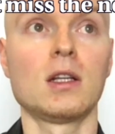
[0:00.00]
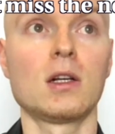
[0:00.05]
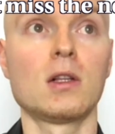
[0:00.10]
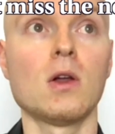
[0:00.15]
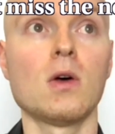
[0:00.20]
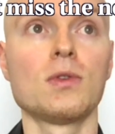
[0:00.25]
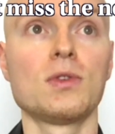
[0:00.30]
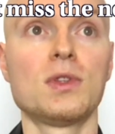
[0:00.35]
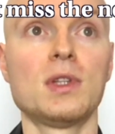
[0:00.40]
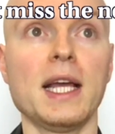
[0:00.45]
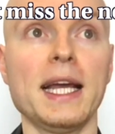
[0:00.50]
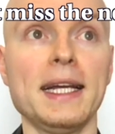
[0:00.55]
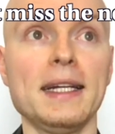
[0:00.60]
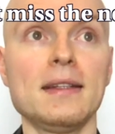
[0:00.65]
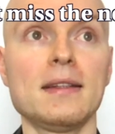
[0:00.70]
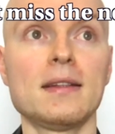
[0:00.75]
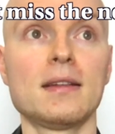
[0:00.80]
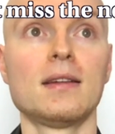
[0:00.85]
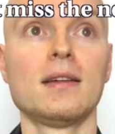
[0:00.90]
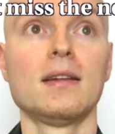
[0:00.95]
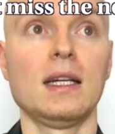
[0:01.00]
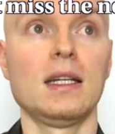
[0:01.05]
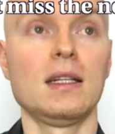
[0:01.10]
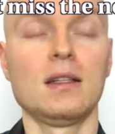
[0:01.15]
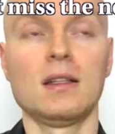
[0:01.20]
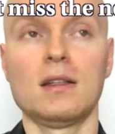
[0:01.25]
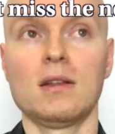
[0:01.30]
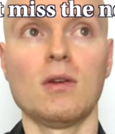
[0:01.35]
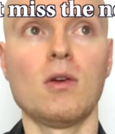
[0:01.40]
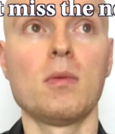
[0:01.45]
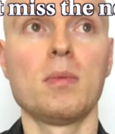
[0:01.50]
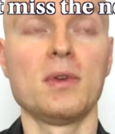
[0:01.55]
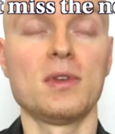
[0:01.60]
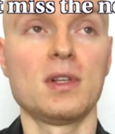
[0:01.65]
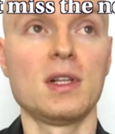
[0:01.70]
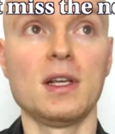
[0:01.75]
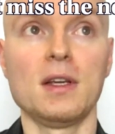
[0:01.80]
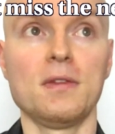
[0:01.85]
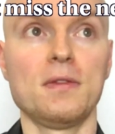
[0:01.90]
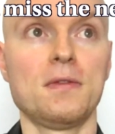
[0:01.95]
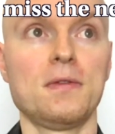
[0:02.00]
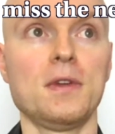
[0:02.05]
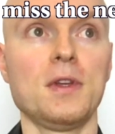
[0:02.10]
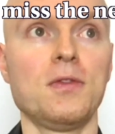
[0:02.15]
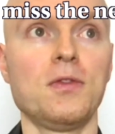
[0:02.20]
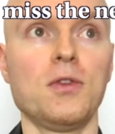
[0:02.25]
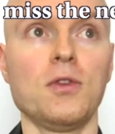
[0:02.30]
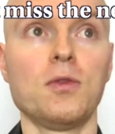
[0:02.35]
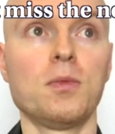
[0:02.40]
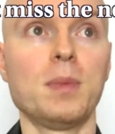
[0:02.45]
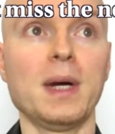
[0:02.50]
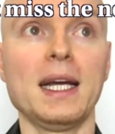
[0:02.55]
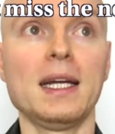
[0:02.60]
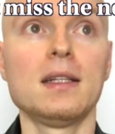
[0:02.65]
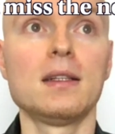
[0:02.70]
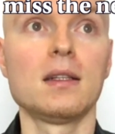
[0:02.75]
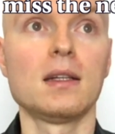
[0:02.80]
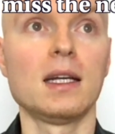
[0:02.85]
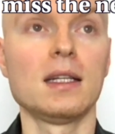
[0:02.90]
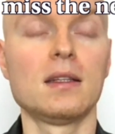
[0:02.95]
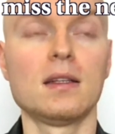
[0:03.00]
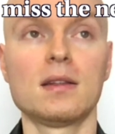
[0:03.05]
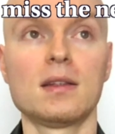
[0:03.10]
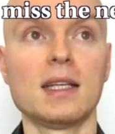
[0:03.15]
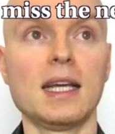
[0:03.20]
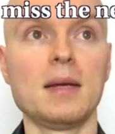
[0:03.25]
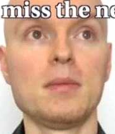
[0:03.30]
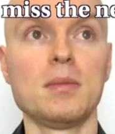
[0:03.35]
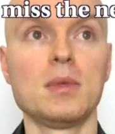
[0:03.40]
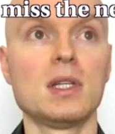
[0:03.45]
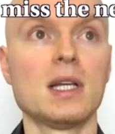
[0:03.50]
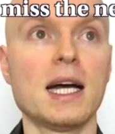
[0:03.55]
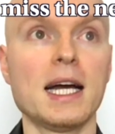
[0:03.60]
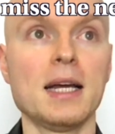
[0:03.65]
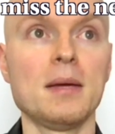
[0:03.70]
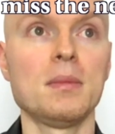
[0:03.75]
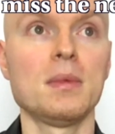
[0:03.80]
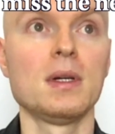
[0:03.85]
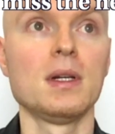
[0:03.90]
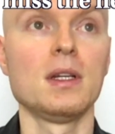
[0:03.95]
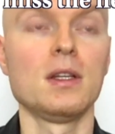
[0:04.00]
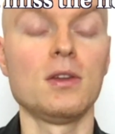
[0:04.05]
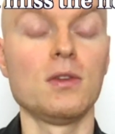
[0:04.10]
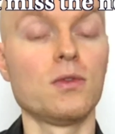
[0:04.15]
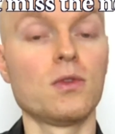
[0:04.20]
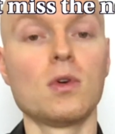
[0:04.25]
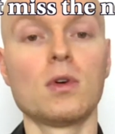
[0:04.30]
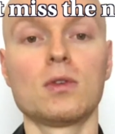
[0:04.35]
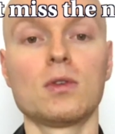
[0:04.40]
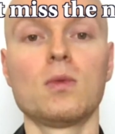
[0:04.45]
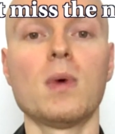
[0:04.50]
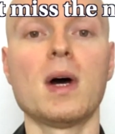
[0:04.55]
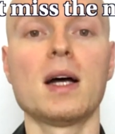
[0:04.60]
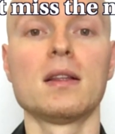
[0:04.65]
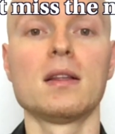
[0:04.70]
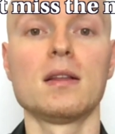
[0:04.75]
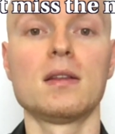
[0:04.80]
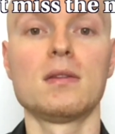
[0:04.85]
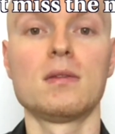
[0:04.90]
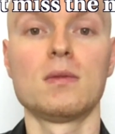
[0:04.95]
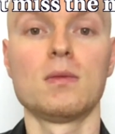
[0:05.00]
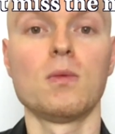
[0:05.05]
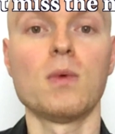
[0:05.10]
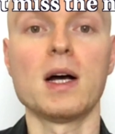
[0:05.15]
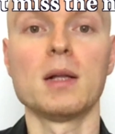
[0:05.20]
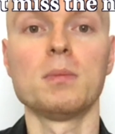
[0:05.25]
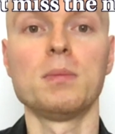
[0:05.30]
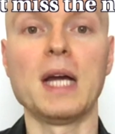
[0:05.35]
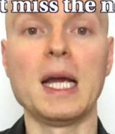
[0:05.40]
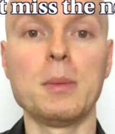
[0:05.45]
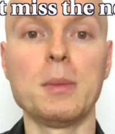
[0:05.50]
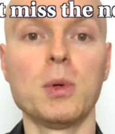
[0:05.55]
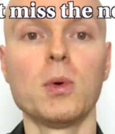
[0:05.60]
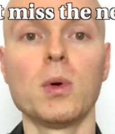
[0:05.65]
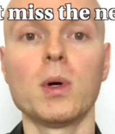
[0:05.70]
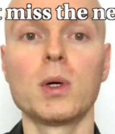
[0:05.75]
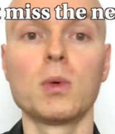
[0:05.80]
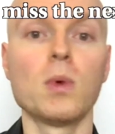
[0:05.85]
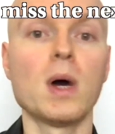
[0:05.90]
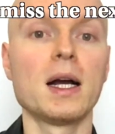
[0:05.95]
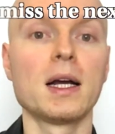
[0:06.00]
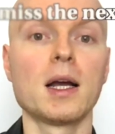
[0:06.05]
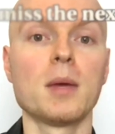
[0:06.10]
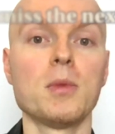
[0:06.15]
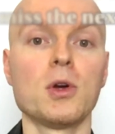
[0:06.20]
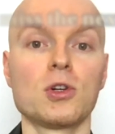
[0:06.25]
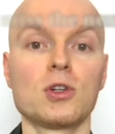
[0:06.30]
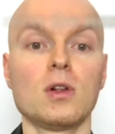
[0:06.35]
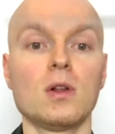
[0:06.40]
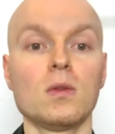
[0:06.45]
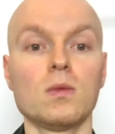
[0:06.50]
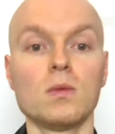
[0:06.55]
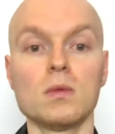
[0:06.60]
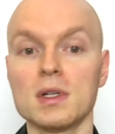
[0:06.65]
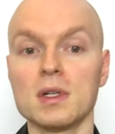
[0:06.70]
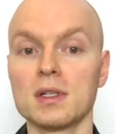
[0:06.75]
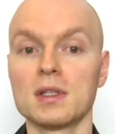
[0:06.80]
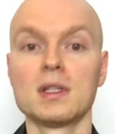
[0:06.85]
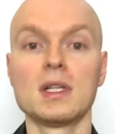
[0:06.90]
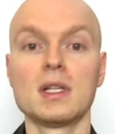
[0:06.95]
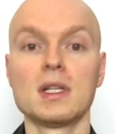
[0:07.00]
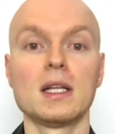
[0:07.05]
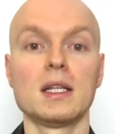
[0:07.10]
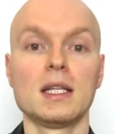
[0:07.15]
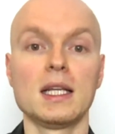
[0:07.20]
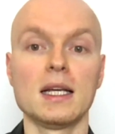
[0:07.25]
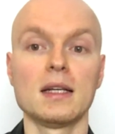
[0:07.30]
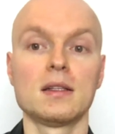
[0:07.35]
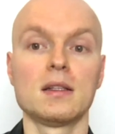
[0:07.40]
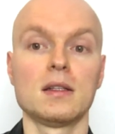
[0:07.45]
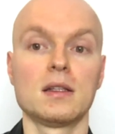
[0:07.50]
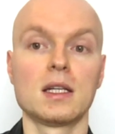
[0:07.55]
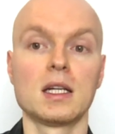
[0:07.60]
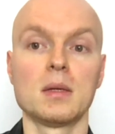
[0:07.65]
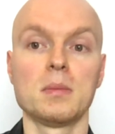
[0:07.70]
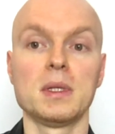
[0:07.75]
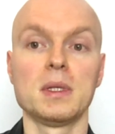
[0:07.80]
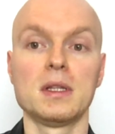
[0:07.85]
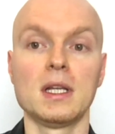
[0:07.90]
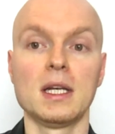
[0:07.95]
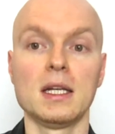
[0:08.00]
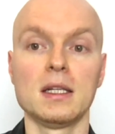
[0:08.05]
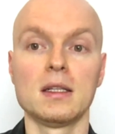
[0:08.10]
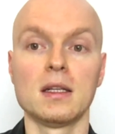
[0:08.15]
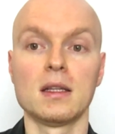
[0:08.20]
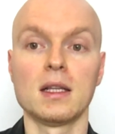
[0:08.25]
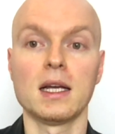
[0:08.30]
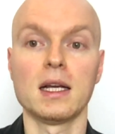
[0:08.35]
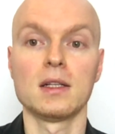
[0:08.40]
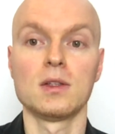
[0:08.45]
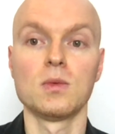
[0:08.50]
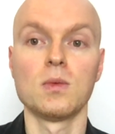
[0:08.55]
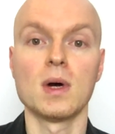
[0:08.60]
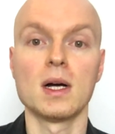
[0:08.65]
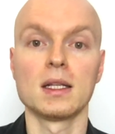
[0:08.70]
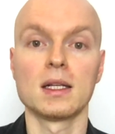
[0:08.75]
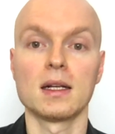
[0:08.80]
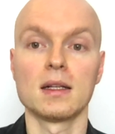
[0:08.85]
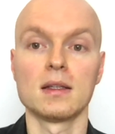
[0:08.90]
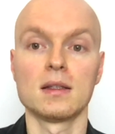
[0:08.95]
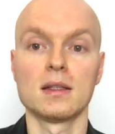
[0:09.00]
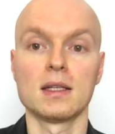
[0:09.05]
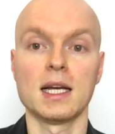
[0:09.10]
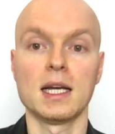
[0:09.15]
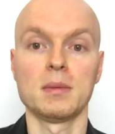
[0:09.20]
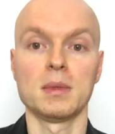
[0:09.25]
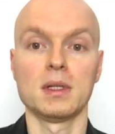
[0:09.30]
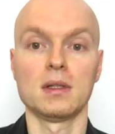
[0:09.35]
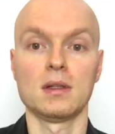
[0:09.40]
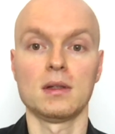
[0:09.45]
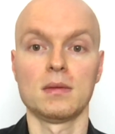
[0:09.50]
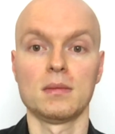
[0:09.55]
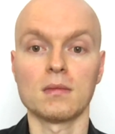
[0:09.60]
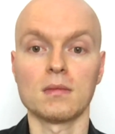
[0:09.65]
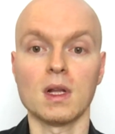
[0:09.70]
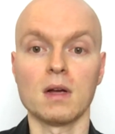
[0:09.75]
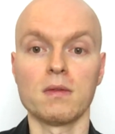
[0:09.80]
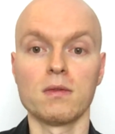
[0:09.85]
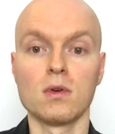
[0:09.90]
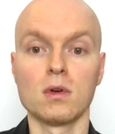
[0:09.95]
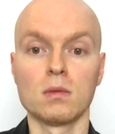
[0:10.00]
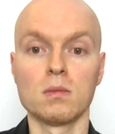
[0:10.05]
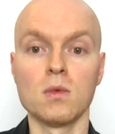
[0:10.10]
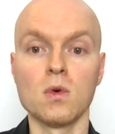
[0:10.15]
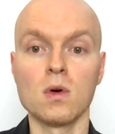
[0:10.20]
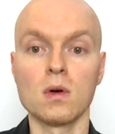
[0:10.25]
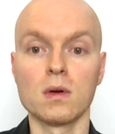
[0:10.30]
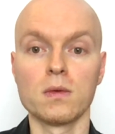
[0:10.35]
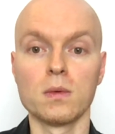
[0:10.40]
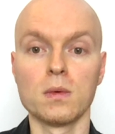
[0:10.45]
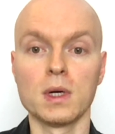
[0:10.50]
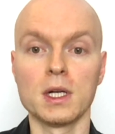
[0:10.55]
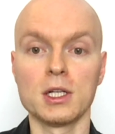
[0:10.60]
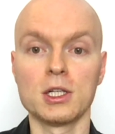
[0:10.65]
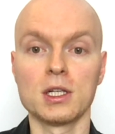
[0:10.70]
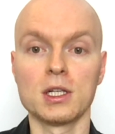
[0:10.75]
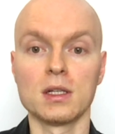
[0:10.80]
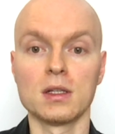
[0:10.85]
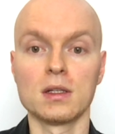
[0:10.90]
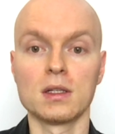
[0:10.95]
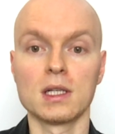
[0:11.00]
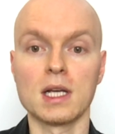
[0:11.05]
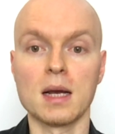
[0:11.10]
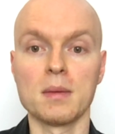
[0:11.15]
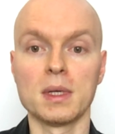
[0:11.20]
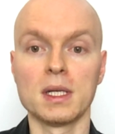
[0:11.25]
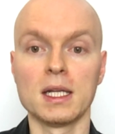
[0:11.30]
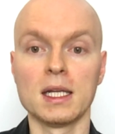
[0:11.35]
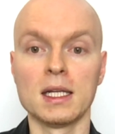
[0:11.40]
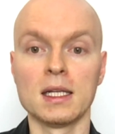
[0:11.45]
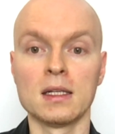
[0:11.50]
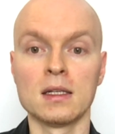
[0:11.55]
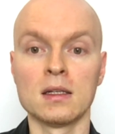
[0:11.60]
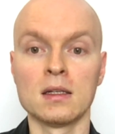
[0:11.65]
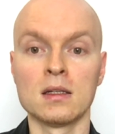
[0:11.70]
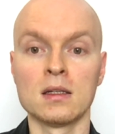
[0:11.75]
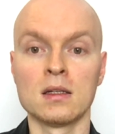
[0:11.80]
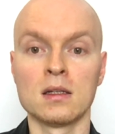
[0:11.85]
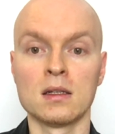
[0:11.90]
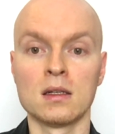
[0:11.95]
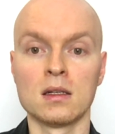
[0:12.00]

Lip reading: at a close date. And obviously if you've paid at the same time, you've got one paperwork, one commercial invoice, then yes, it's going to be treated as one consignment. I've got more questions coming in.